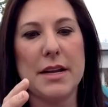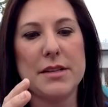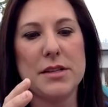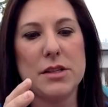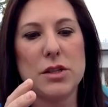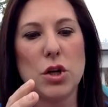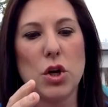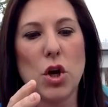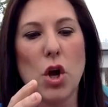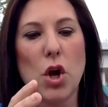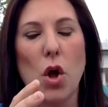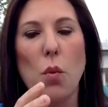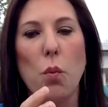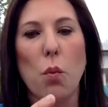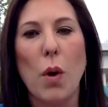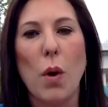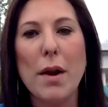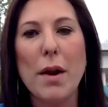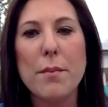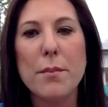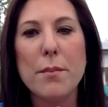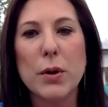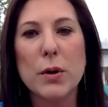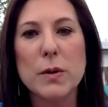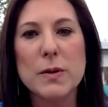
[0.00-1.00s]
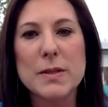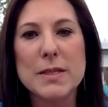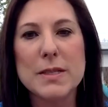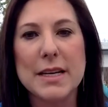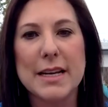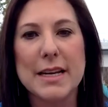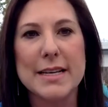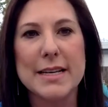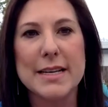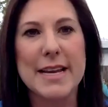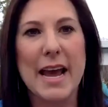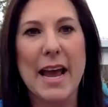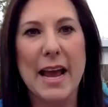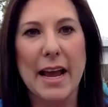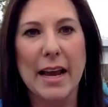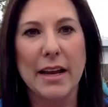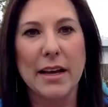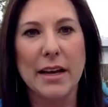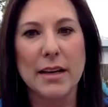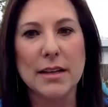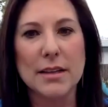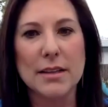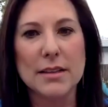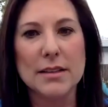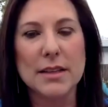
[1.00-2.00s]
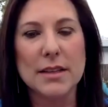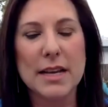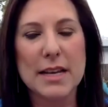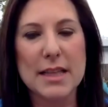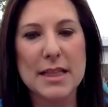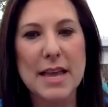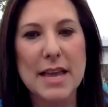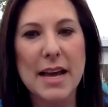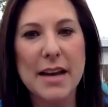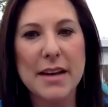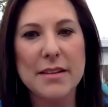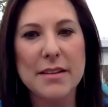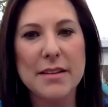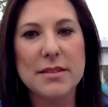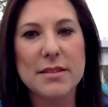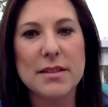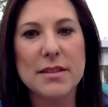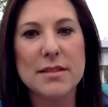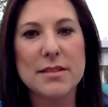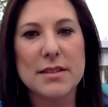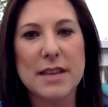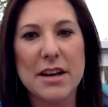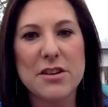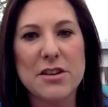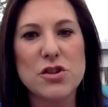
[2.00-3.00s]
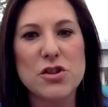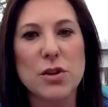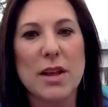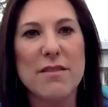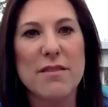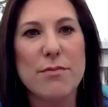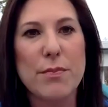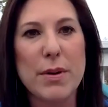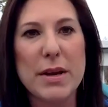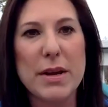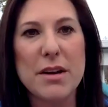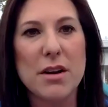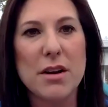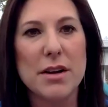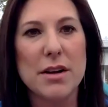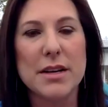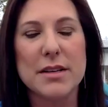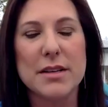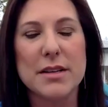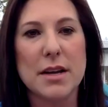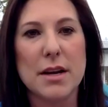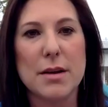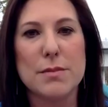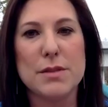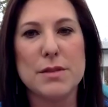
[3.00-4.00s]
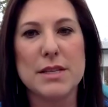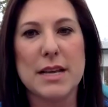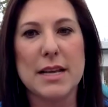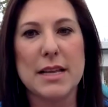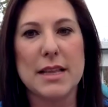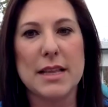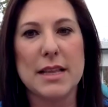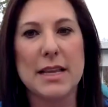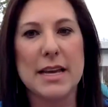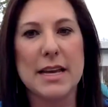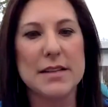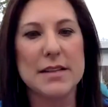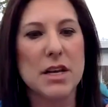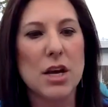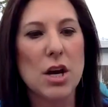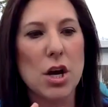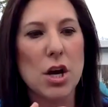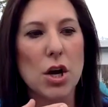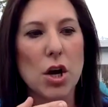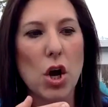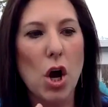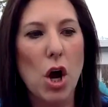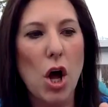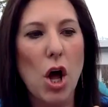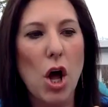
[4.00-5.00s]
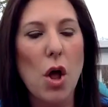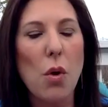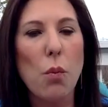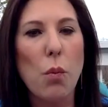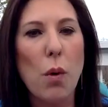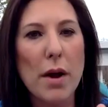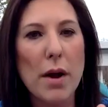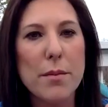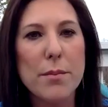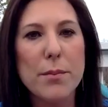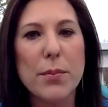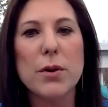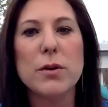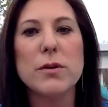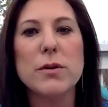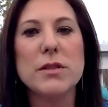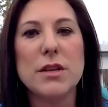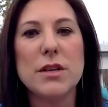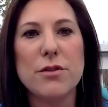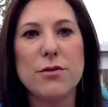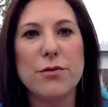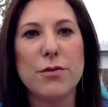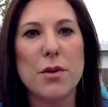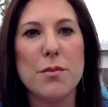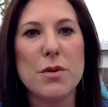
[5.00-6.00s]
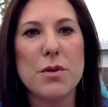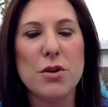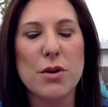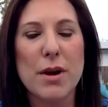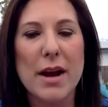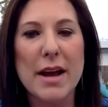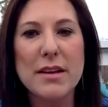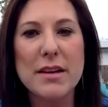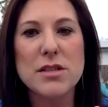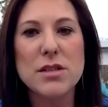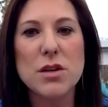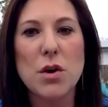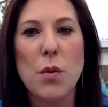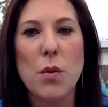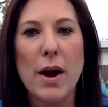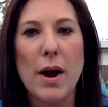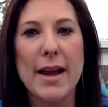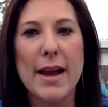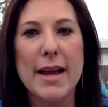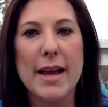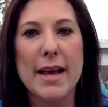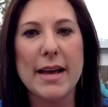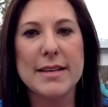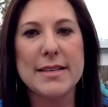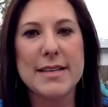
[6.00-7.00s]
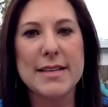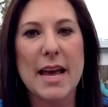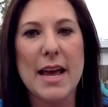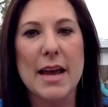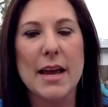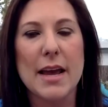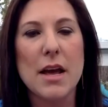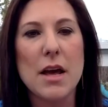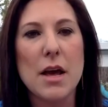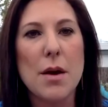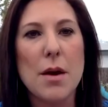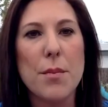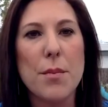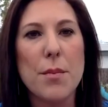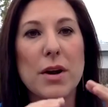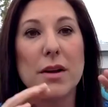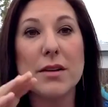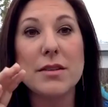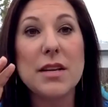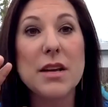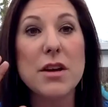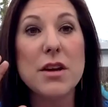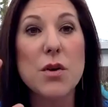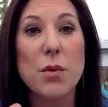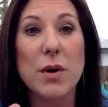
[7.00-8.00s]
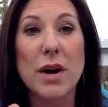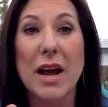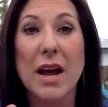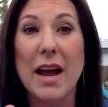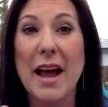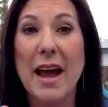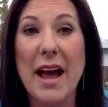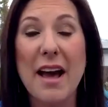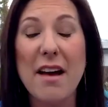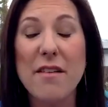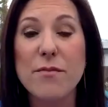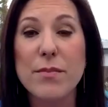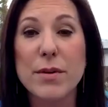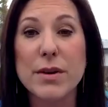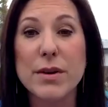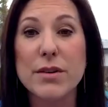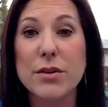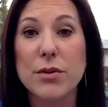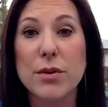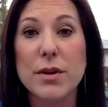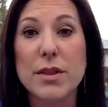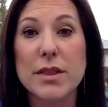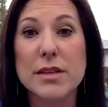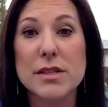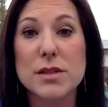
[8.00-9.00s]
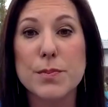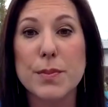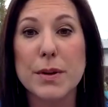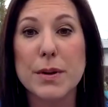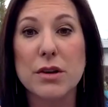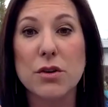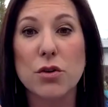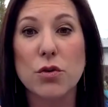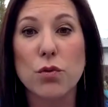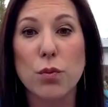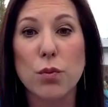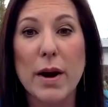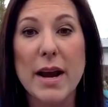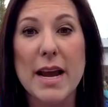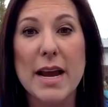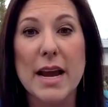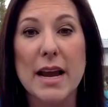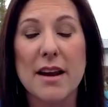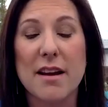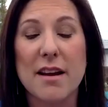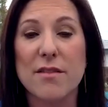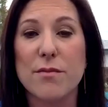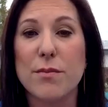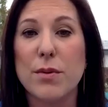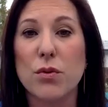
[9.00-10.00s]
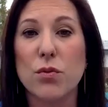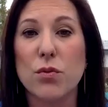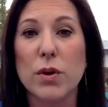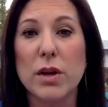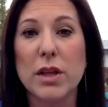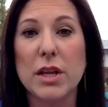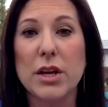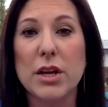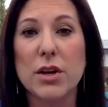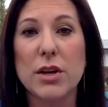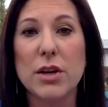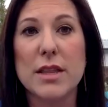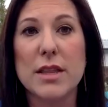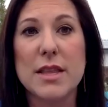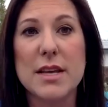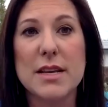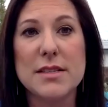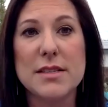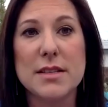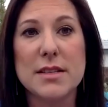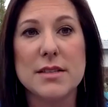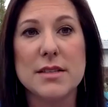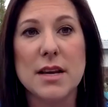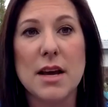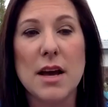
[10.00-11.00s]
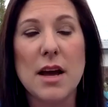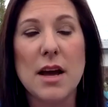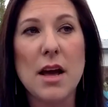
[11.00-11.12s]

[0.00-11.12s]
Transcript: it's to call one person a day like that is the schedule i've been on at times lately is call one person from your SOI a day. But I'll tell you what I have been doing that's been great and I've been really good at this is